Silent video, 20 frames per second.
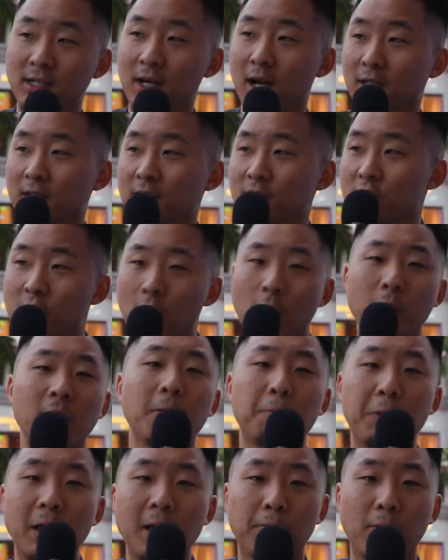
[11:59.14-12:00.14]
Talked to so
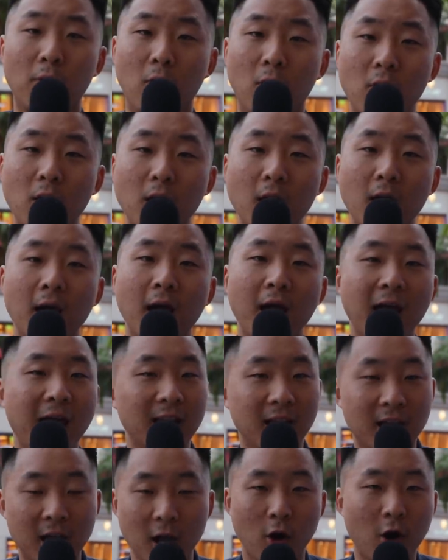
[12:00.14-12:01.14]
many people,
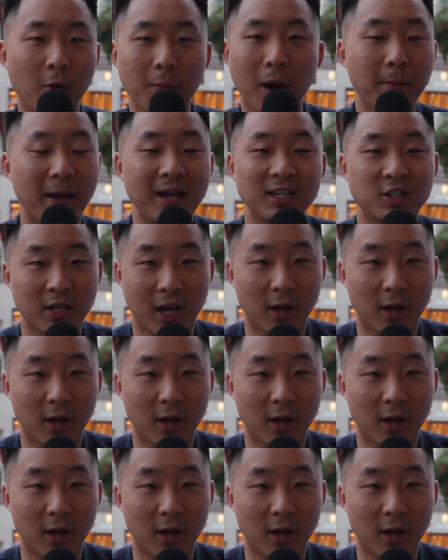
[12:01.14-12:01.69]
and here are my major